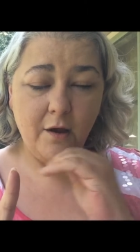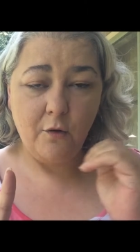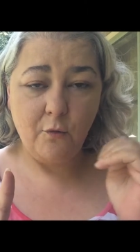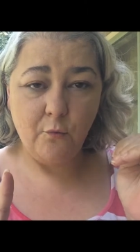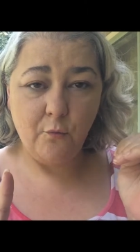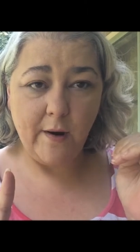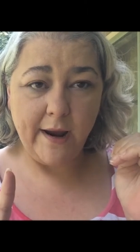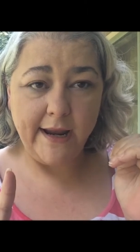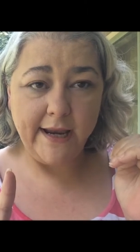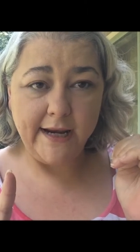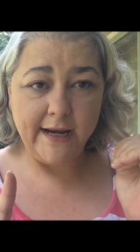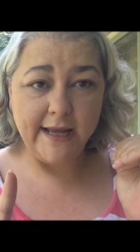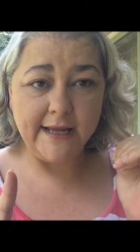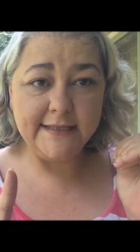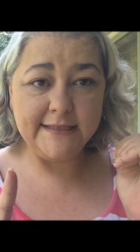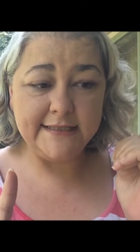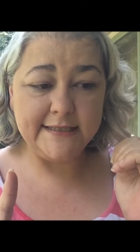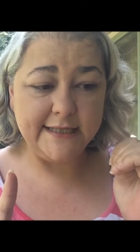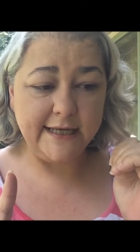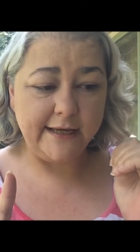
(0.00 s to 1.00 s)
wait
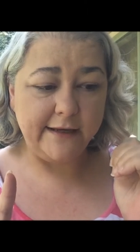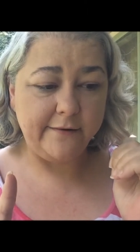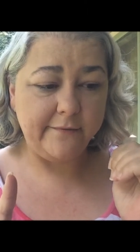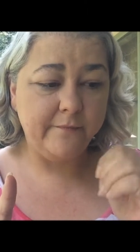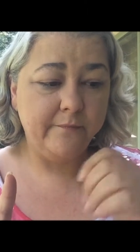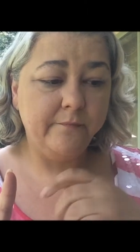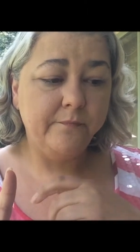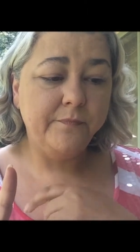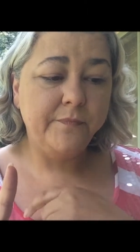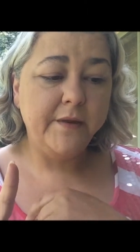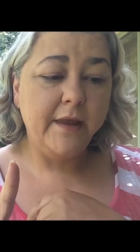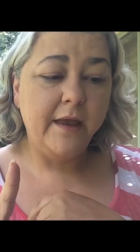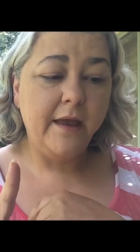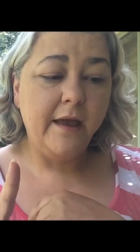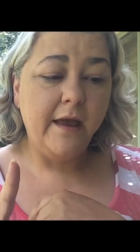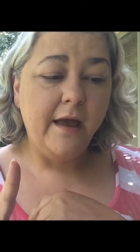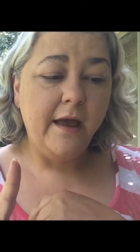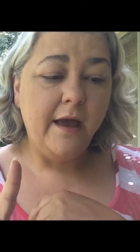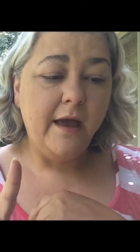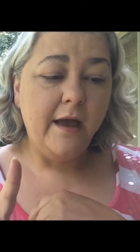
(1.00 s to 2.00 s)
and see.
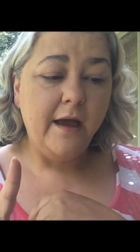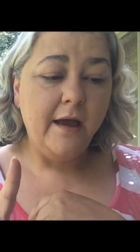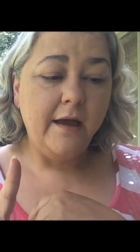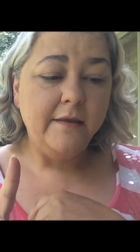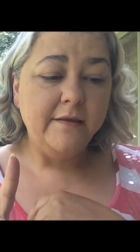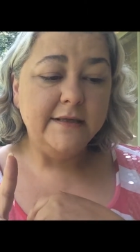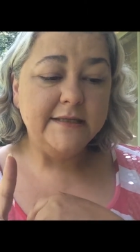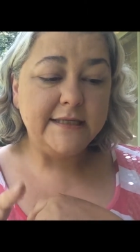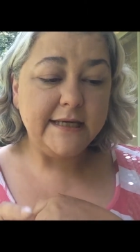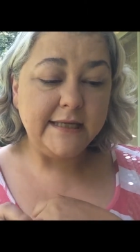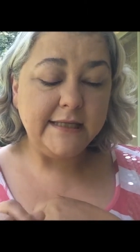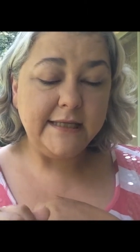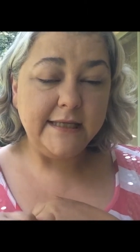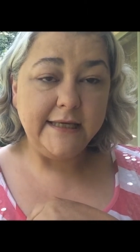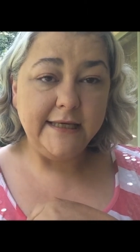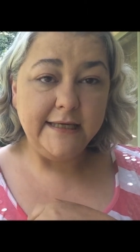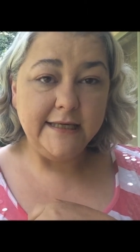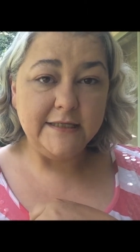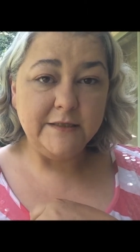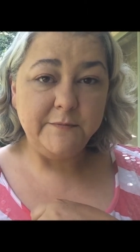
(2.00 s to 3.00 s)
The second
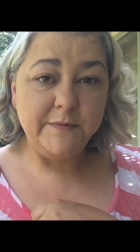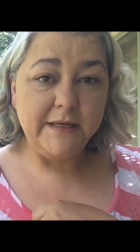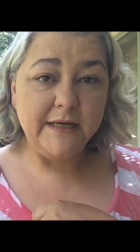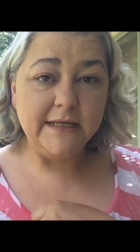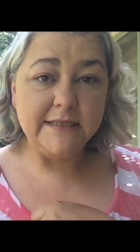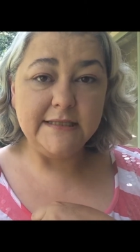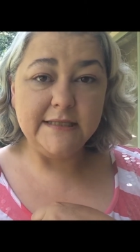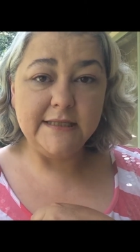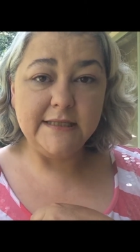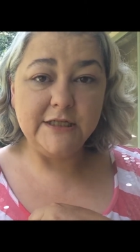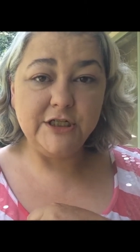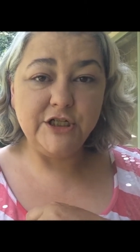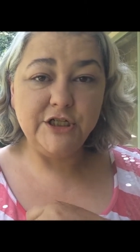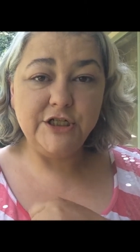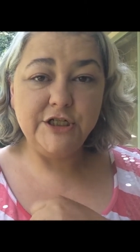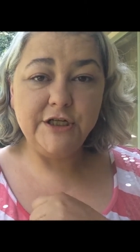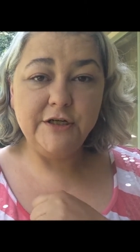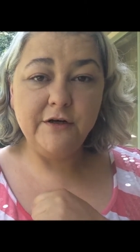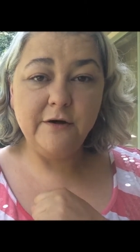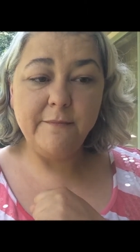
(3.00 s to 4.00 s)
thing is, because of the
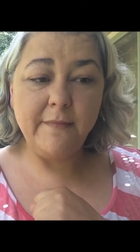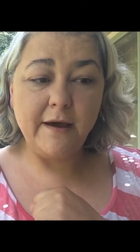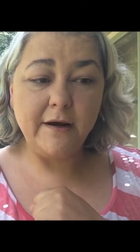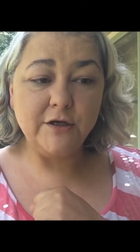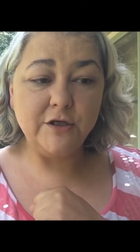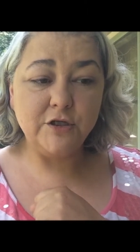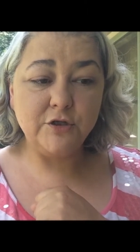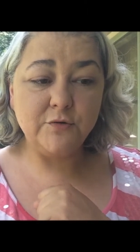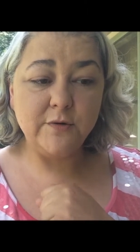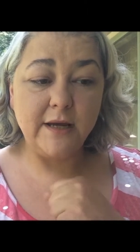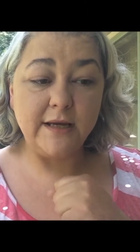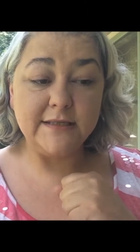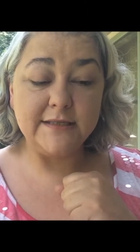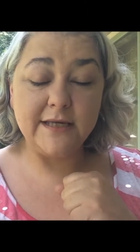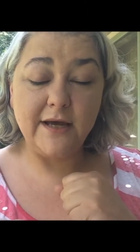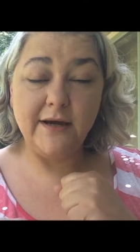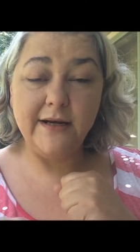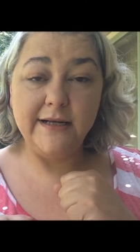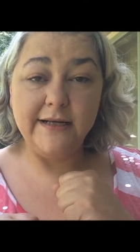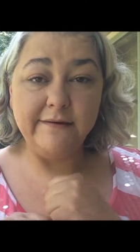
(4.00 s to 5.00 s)
sheer amount of
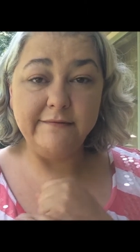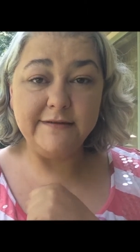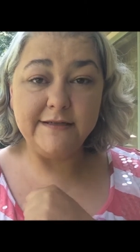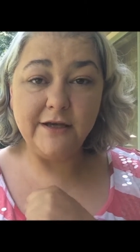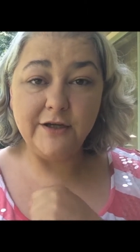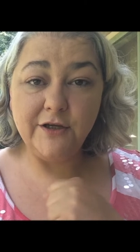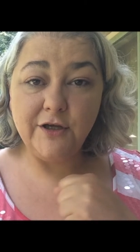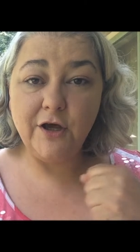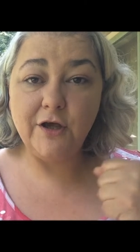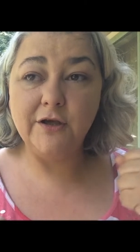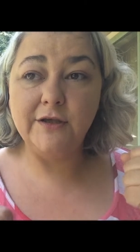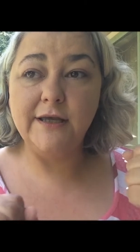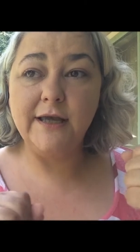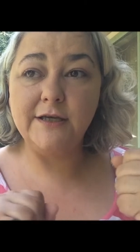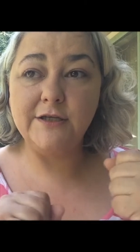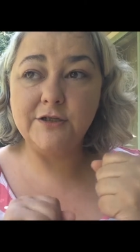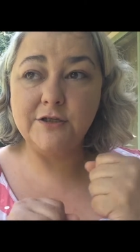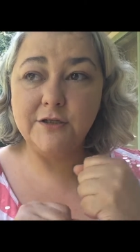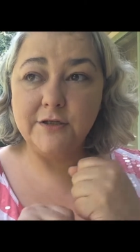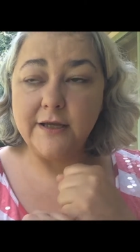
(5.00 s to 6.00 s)
stress, I didn't even tell you all
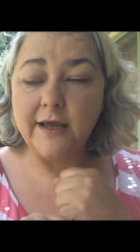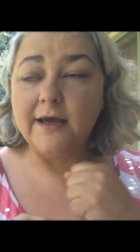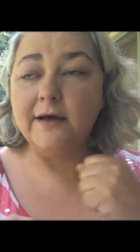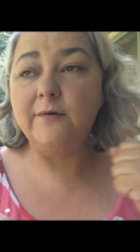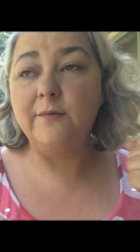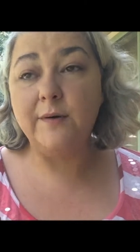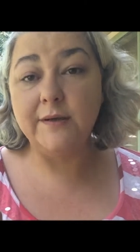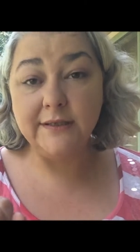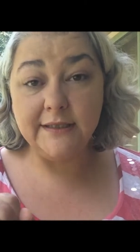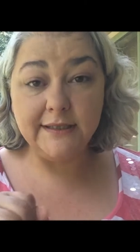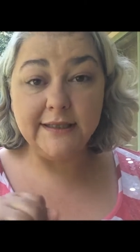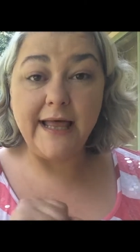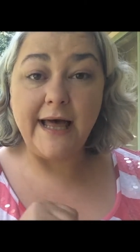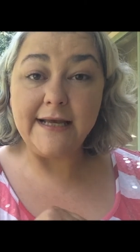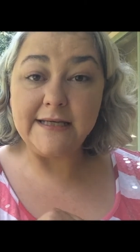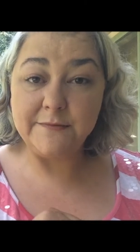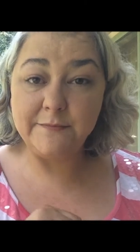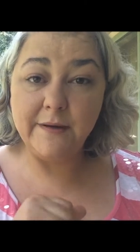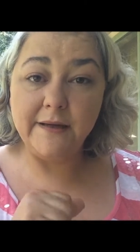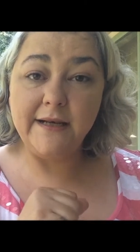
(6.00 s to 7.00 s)

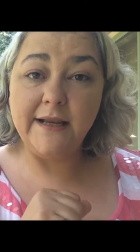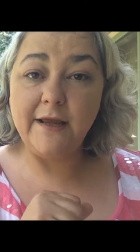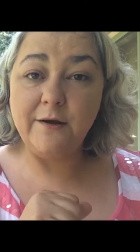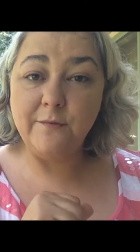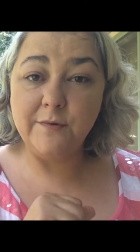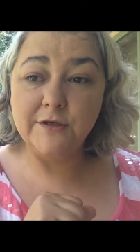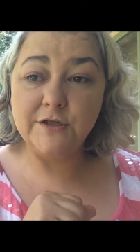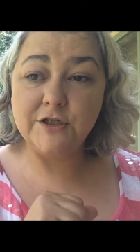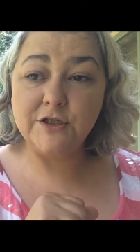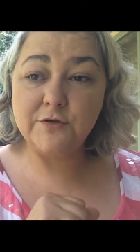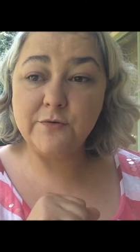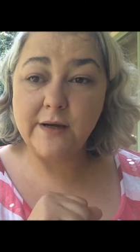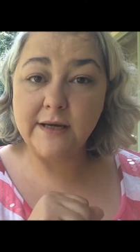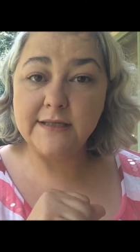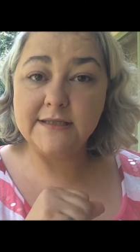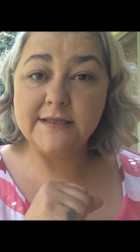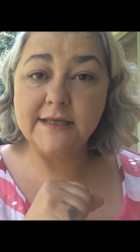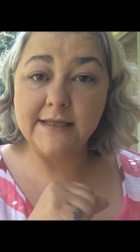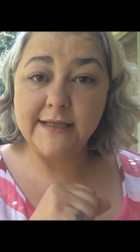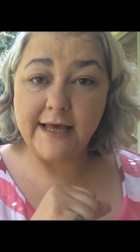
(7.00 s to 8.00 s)
last Monday was
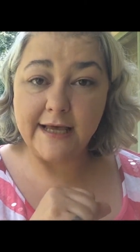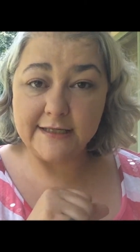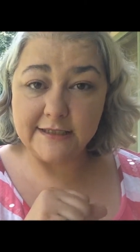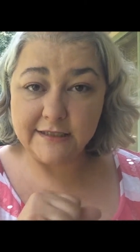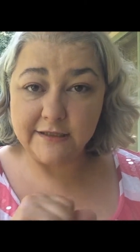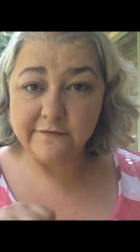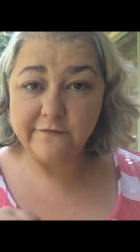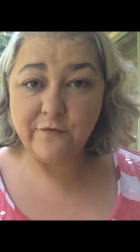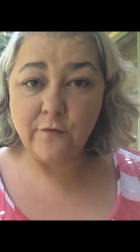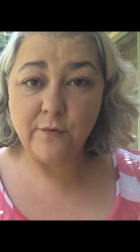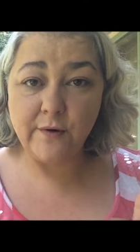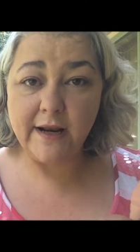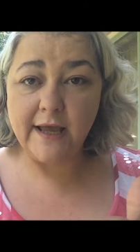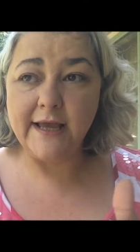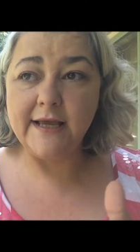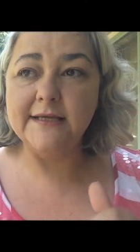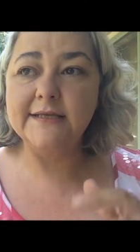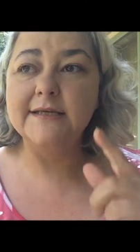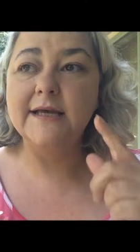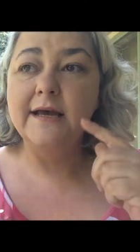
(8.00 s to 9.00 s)
stress that lasted 4
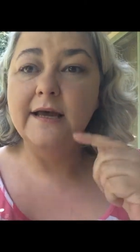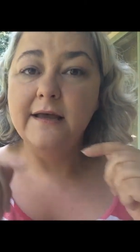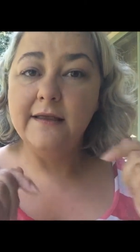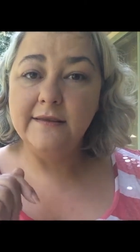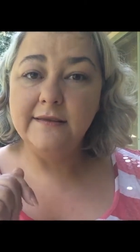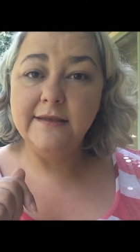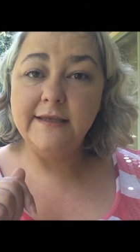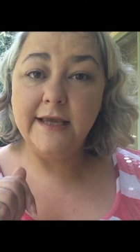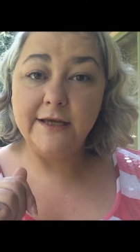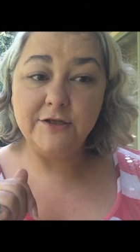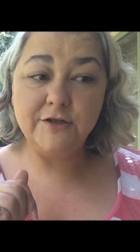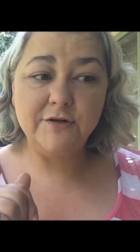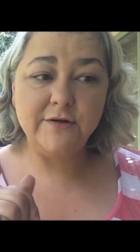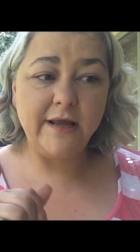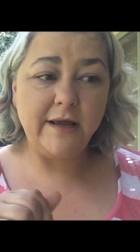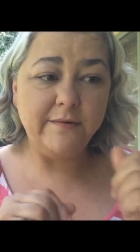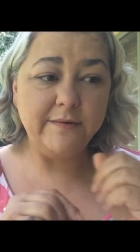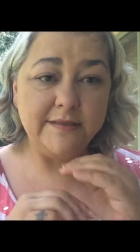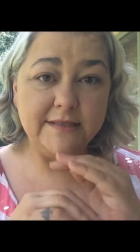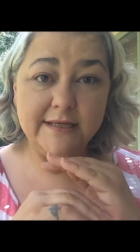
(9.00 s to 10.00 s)
days.
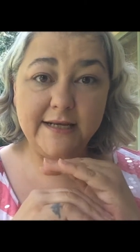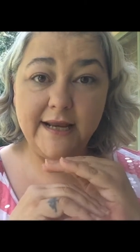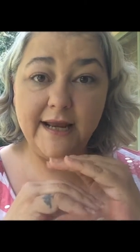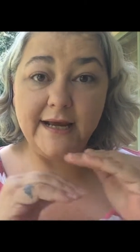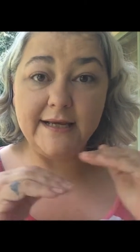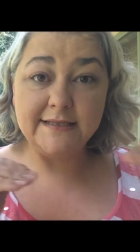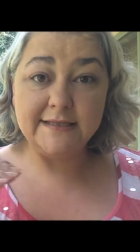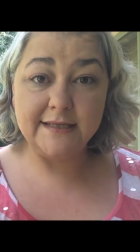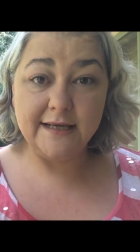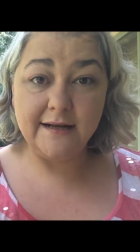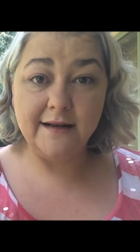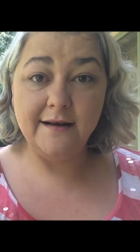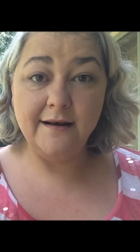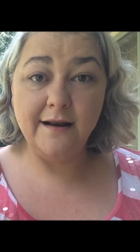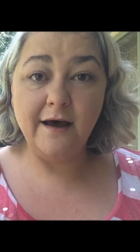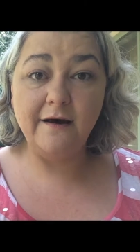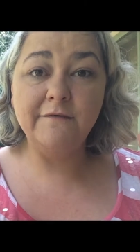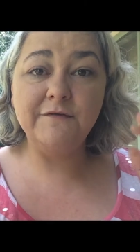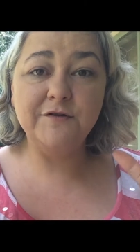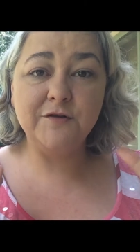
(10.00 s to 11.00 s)
Yesterday was the day I said
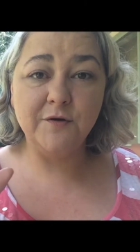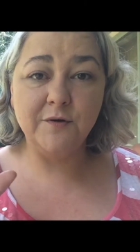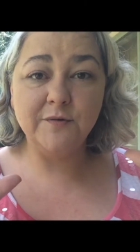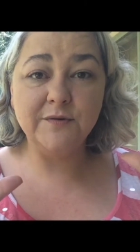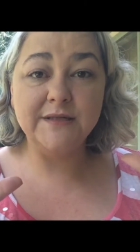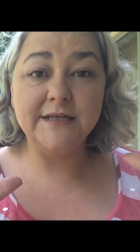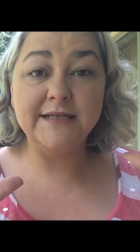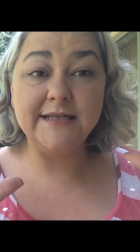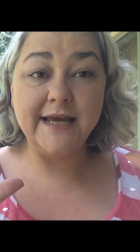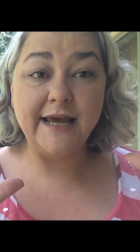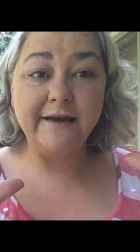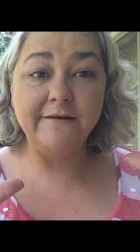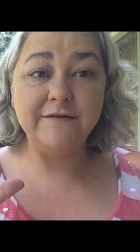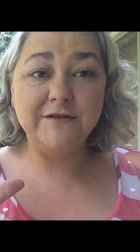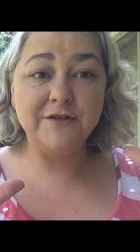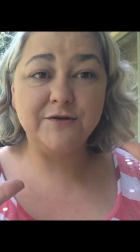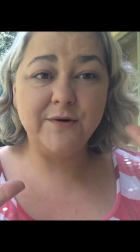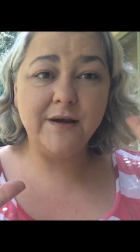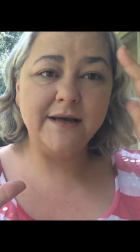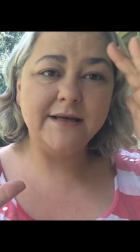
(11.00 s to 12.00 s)
enough, so it was a day of
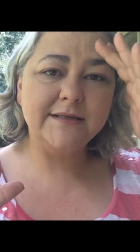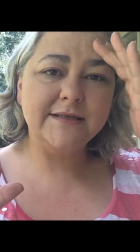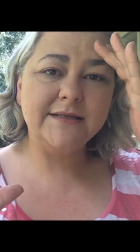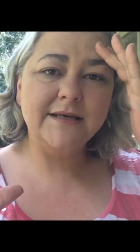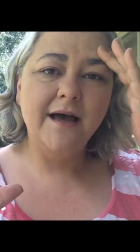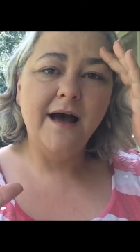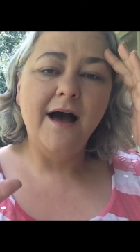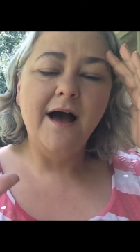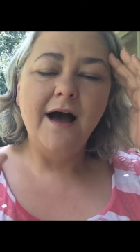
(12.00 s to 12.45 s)
stress.